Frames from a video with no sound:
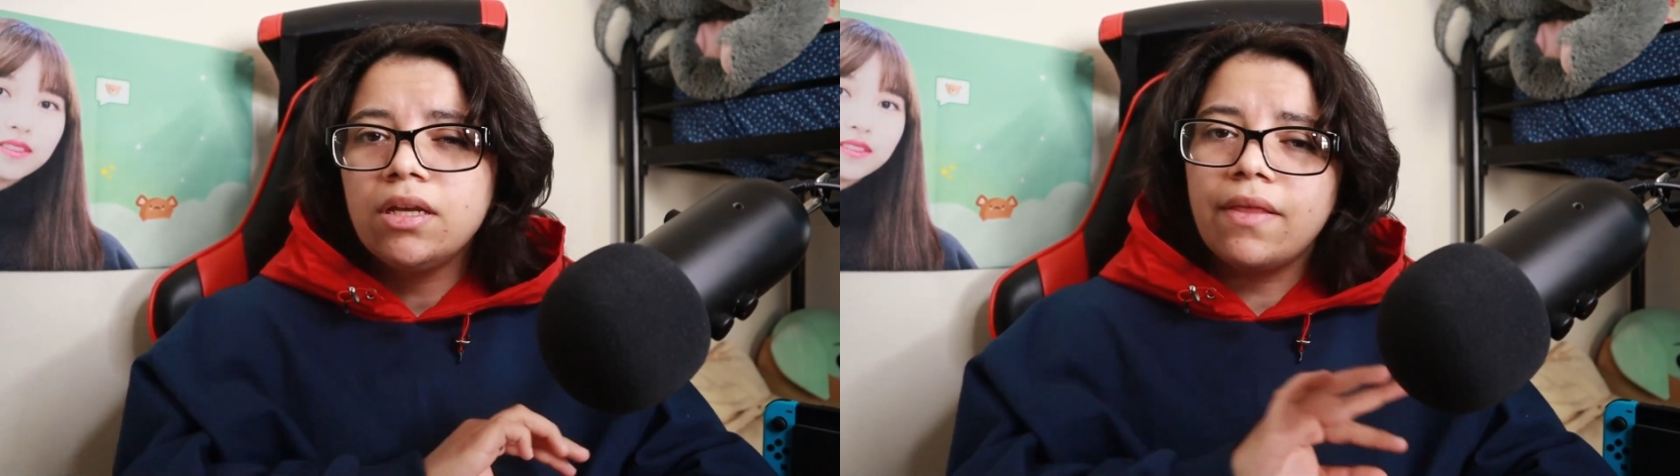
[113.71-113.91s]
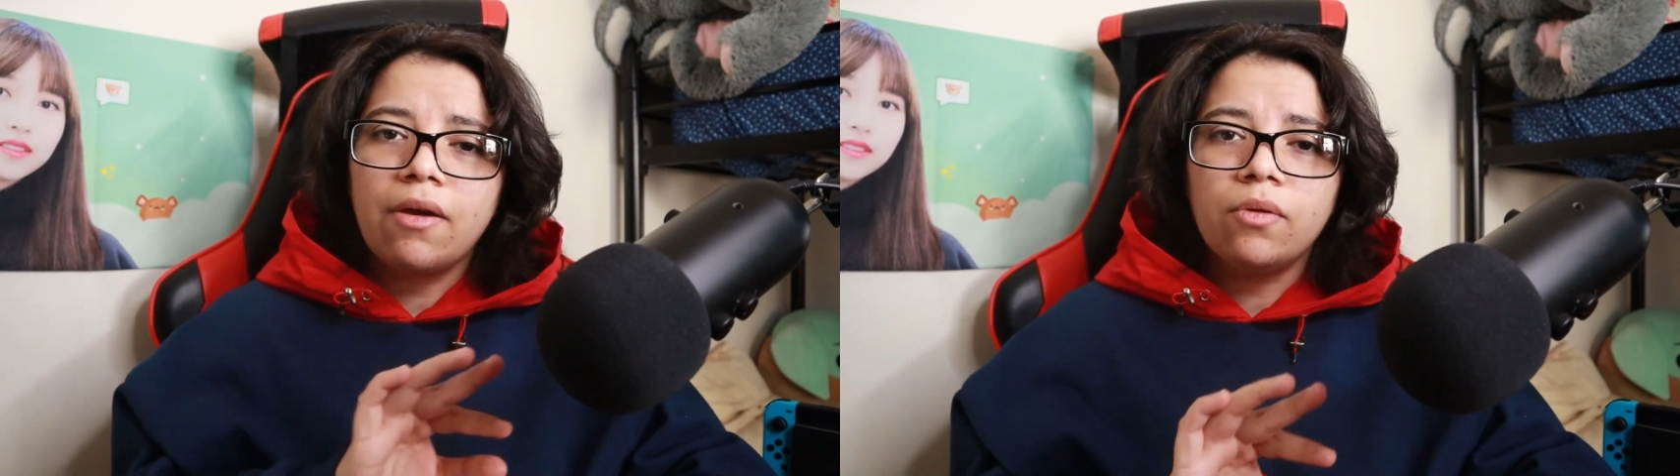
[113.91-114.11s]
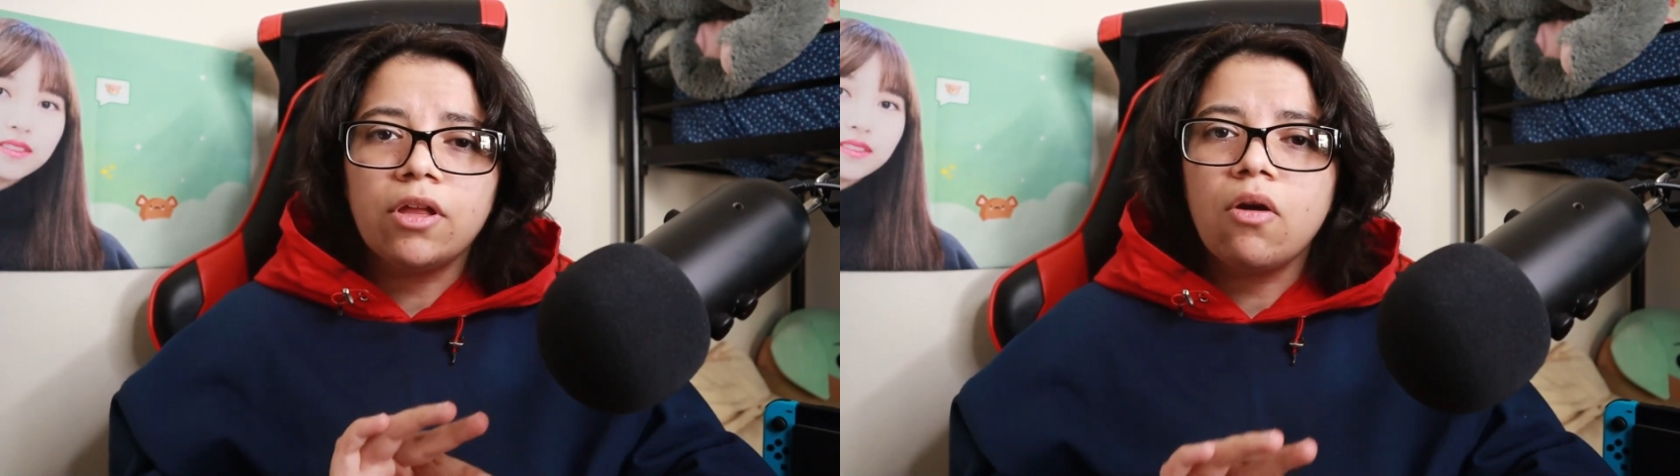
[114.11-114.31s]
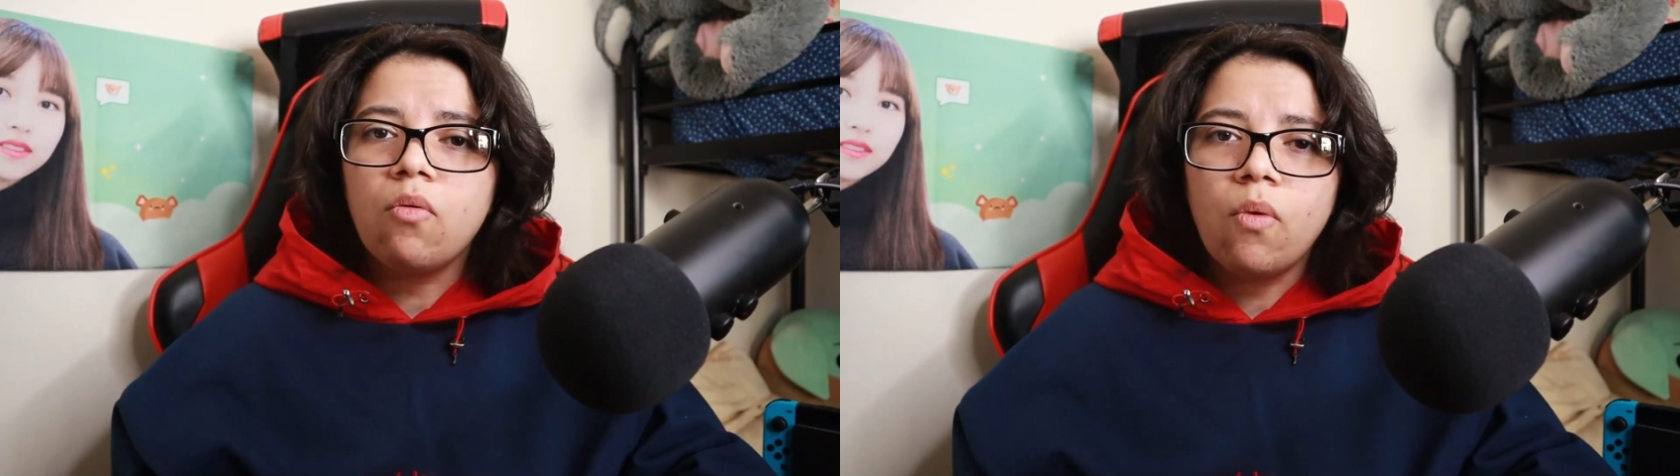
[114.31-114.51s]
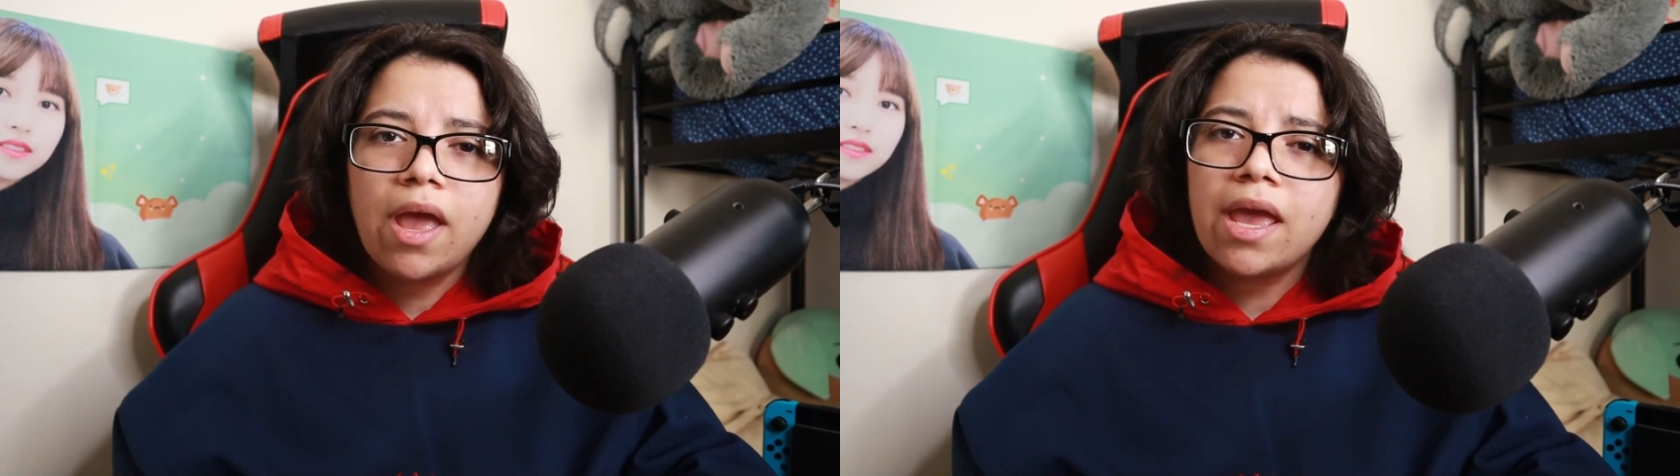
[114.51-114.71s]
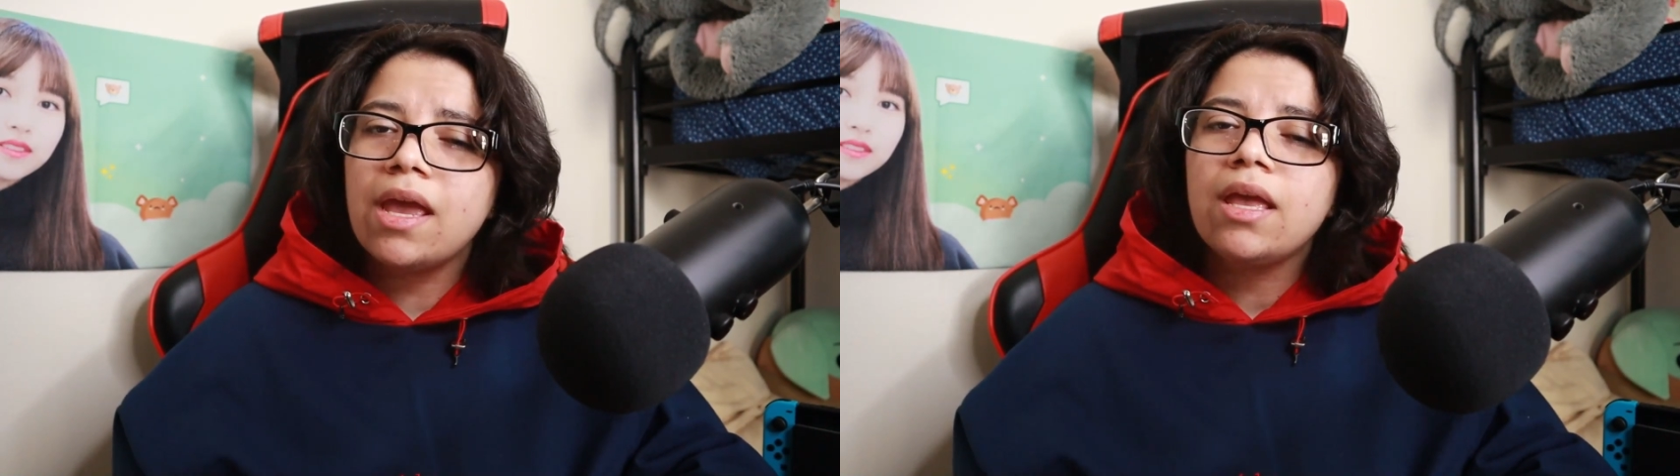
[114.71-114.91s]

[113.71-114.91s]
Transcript: all that will go away,